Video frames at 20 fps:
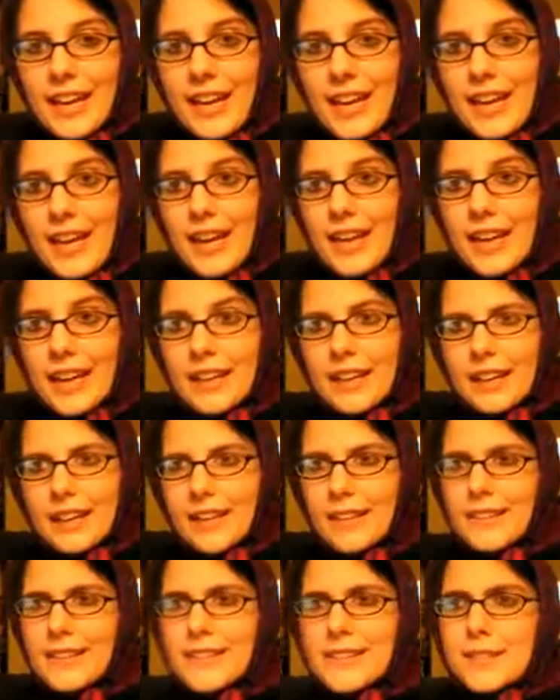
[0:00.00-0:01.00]
and I hear
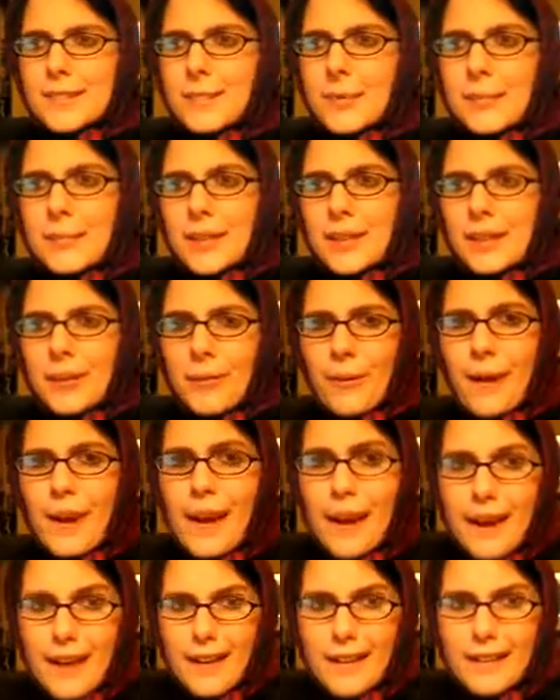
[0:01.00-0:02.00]
this woman go,
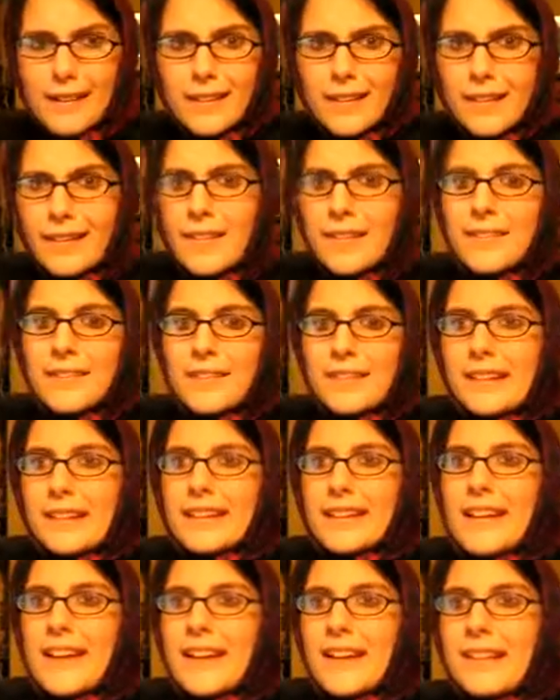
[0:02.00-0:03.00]
ha, really
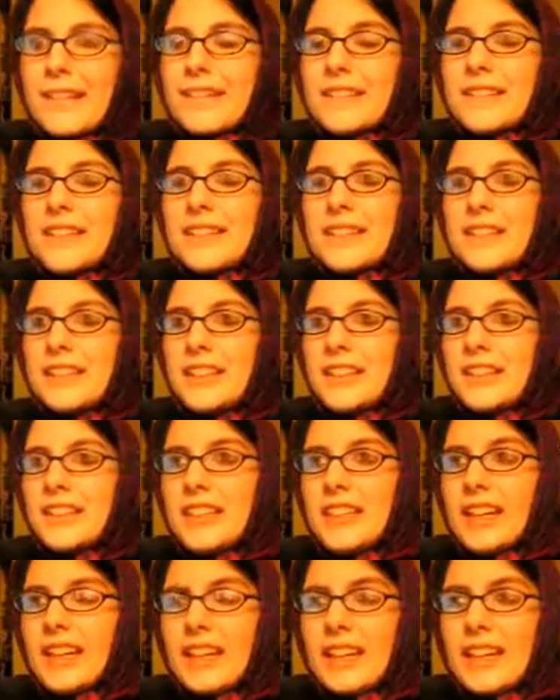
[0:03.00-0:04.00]
loud, and
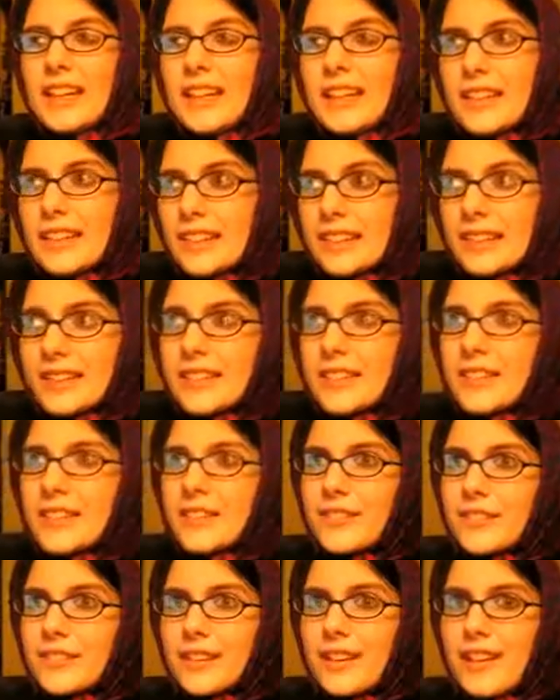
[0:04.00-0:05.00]
I kind of looked
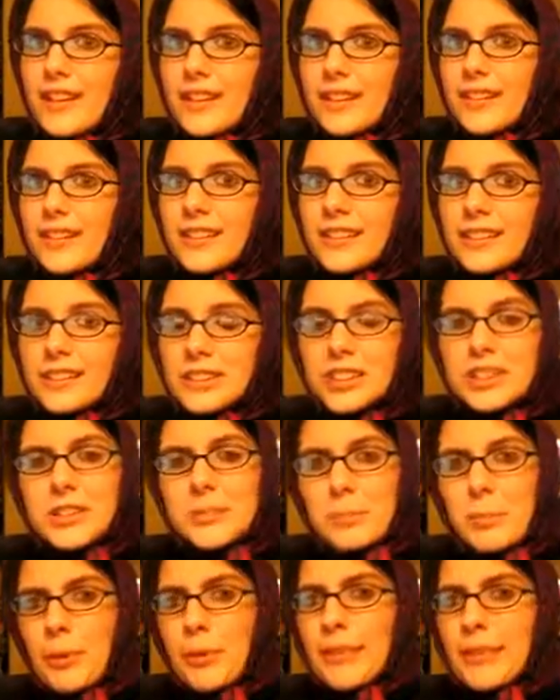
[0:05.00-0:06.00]
over at her, and she's
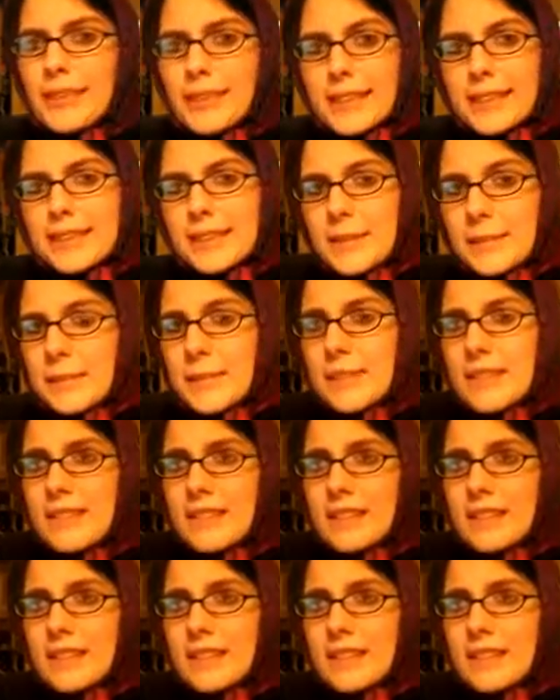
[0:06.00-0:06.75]
pointing at something.